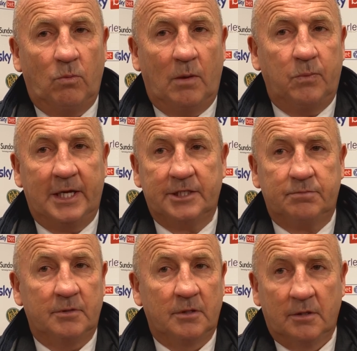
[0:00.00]
and one player's
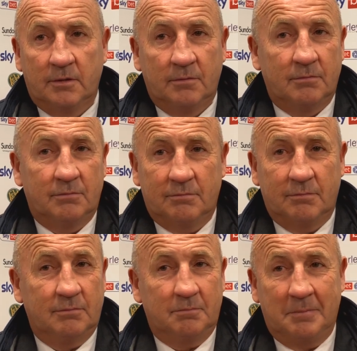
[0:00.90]

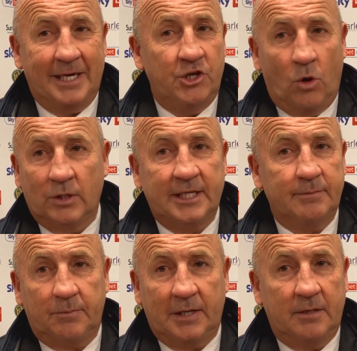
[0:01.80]
made no attempt
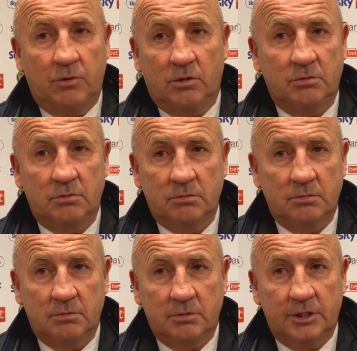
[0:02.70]
to play the ball,
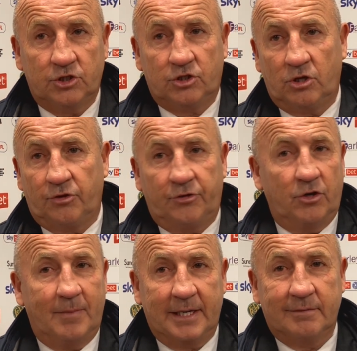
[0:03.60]
he's just gone through
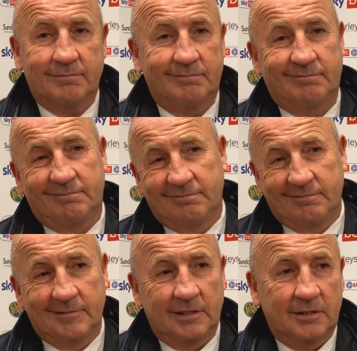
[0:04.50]
the man.
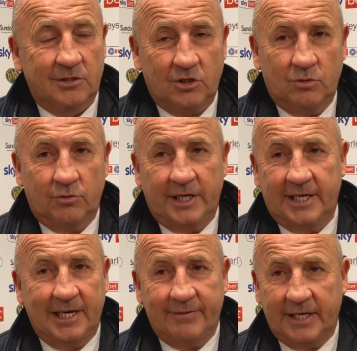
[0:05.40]
So I don't think you
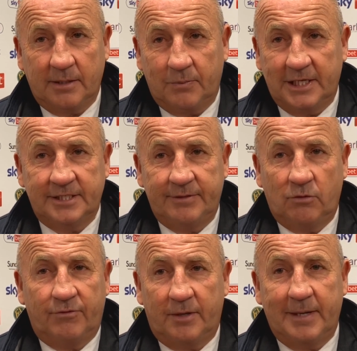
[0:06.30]
can have any complaints if you go
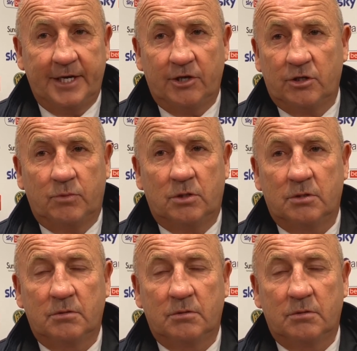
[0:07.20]
for the man and not the ball.